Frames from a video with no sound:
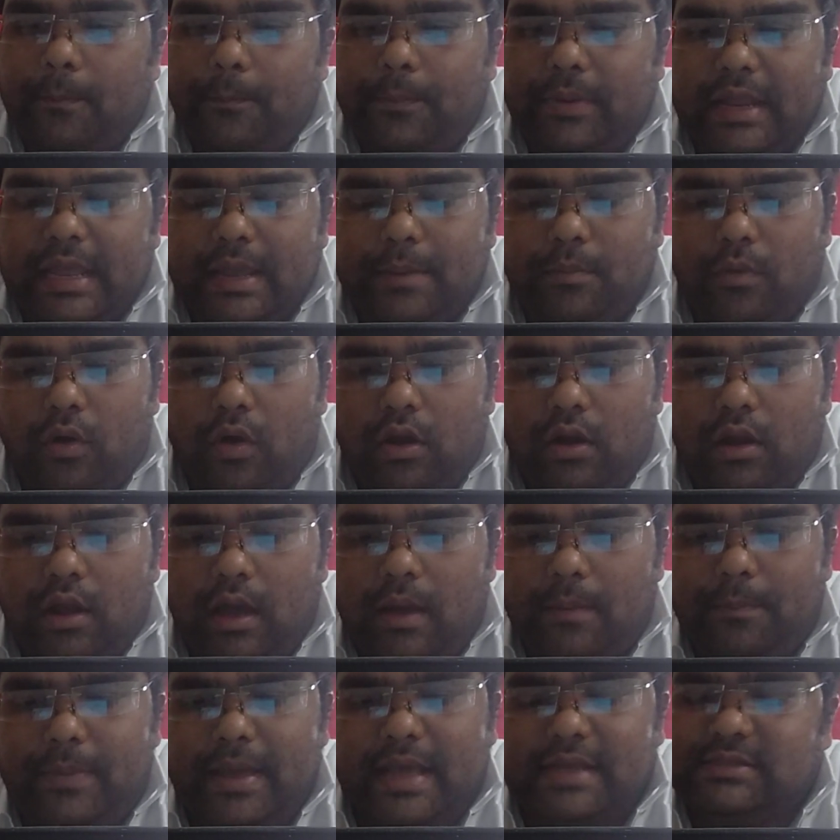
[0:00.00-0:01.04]

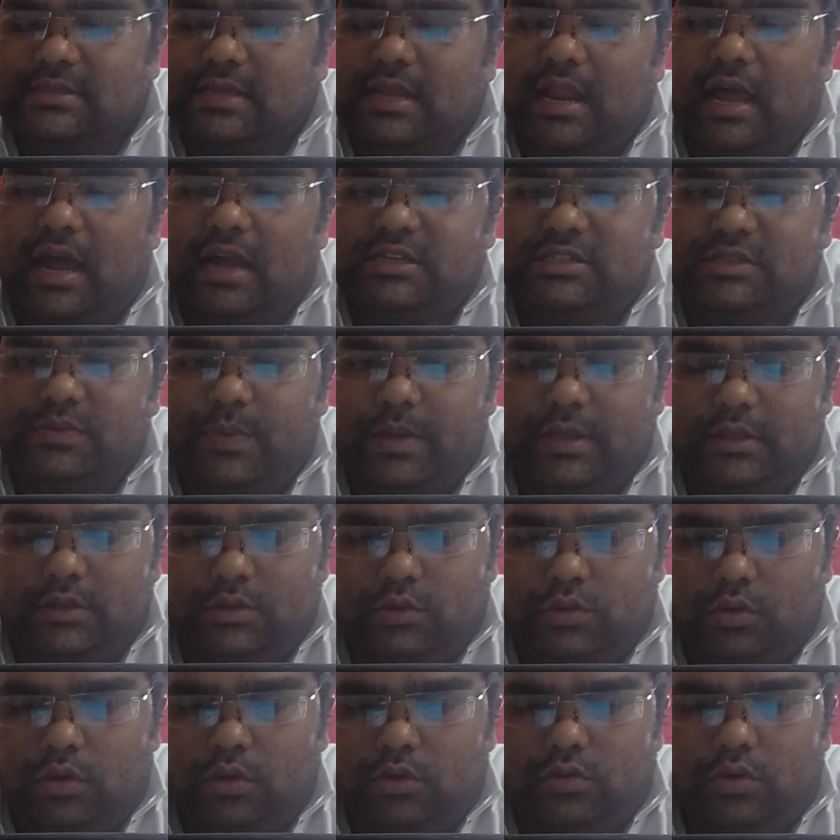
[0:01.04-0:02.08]
premolar basal arch
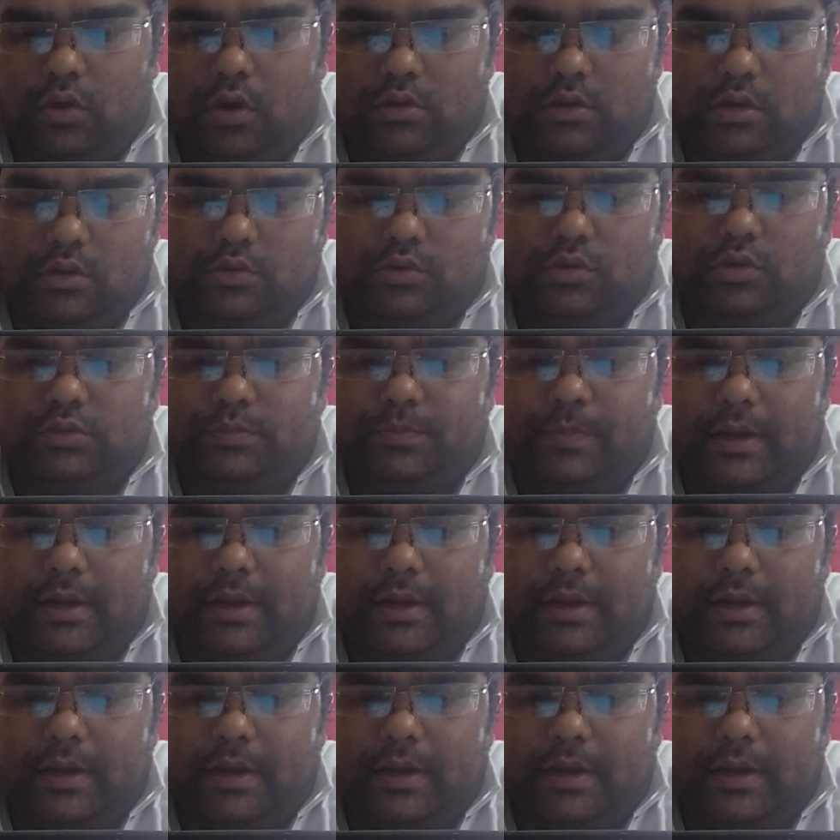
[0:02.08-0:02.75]
width to total tooth